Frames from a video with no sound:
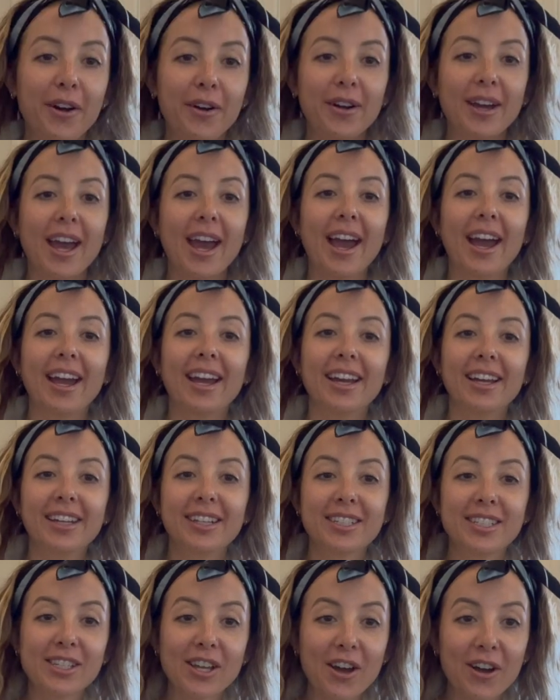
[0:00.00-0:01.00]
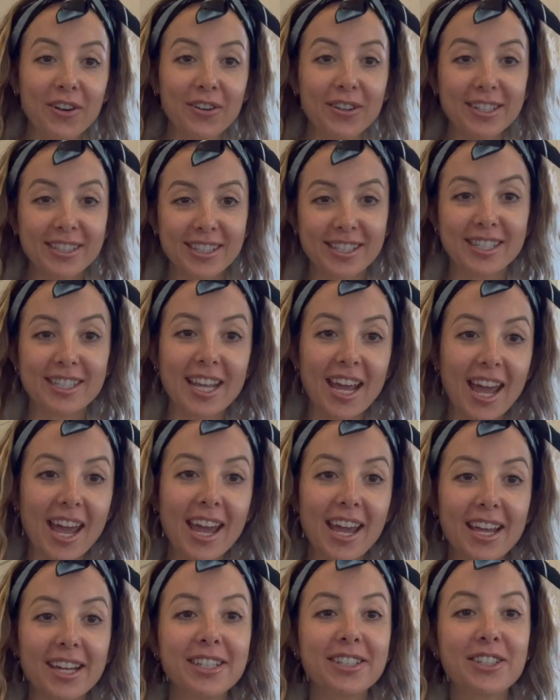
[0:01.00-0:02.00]
Okay, so it's
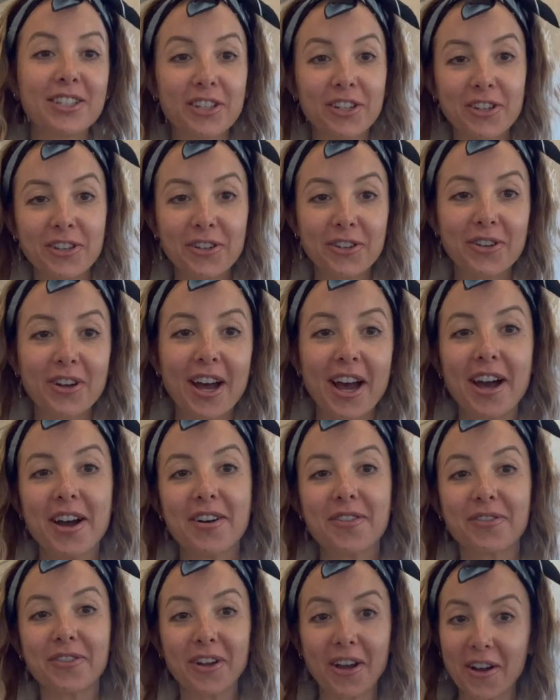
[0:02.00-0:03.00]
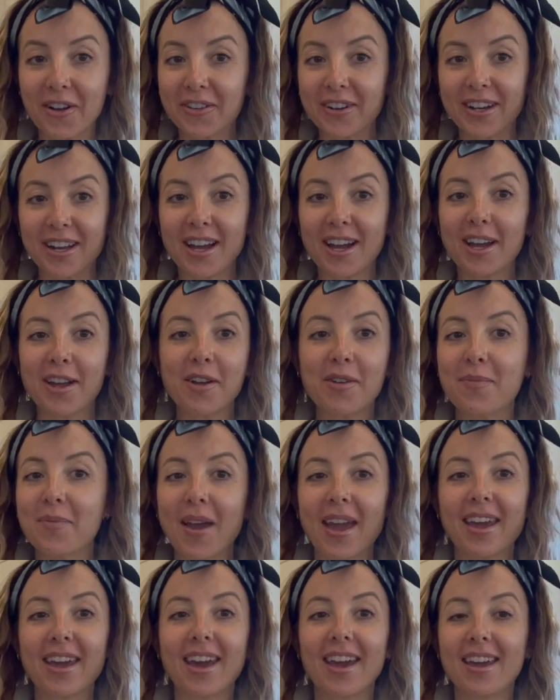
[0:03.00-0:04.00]
day two of coconut
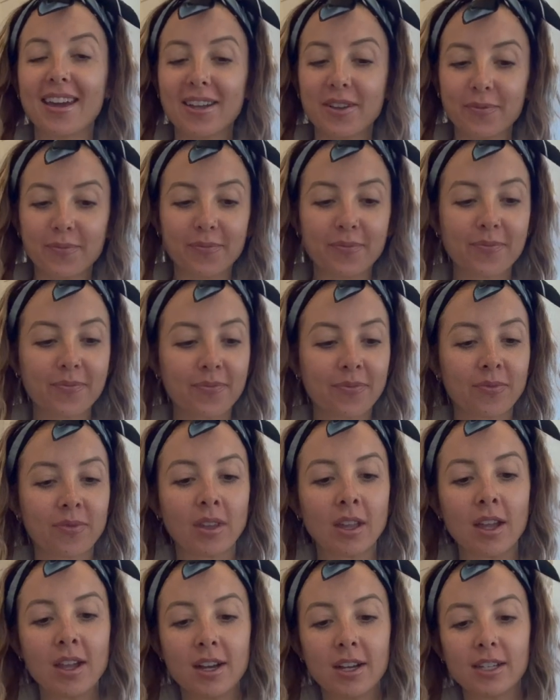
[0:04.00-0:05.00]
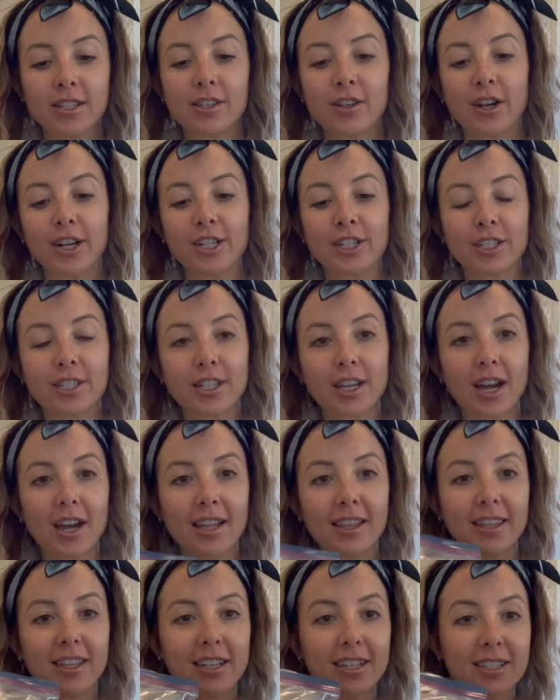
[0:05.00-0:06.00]
making. So I just
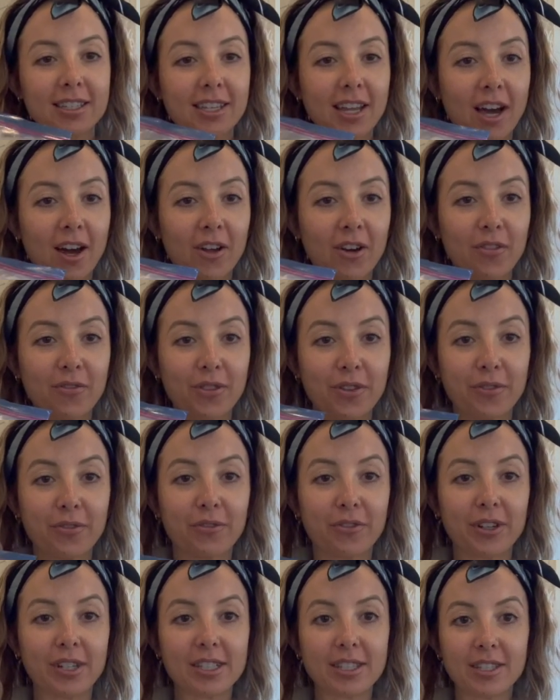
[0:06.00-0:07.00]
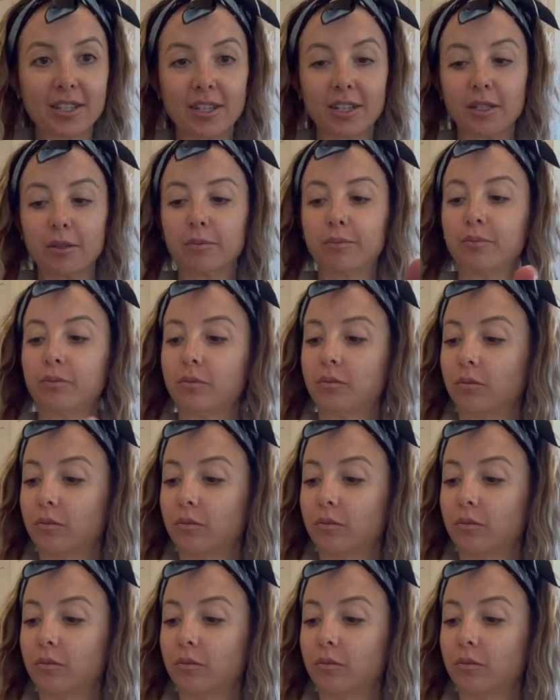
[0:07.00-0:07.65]
got these out of the freezer.